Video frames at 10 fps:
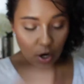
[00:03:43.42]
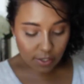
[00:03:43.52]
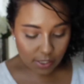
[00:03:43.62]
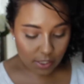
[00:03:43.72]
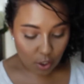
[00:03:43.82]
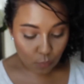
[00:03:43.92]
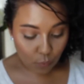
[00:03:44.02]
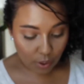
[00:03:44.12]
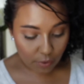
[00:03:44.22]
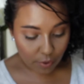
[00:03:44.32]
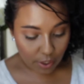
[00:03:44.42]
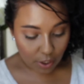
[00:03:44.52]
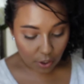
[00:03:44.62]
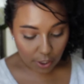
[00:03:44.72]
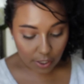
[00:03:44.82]
are still really, really
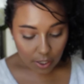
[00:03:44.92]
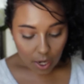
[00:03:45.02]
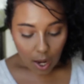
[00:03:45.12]
good.